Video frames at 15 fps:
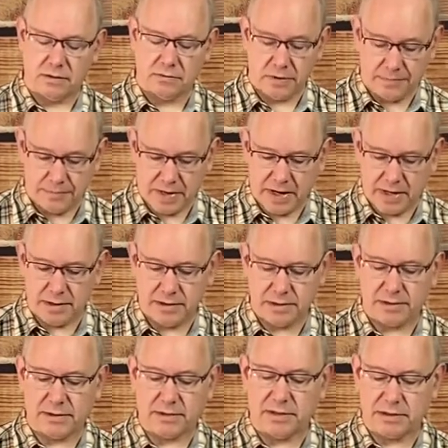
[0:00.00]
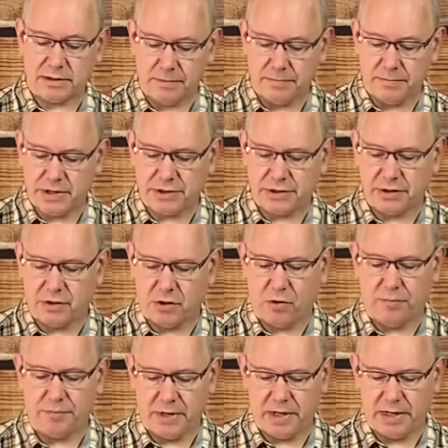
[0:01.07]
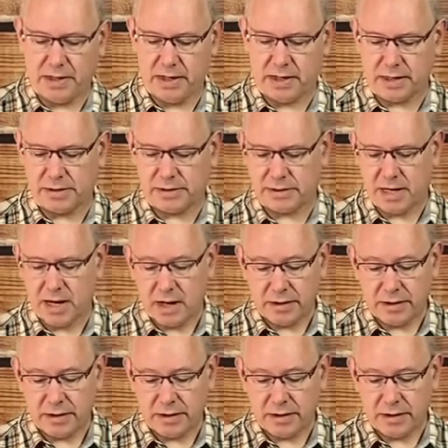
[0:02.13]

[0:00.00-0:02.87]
Repentance, submission, obedience.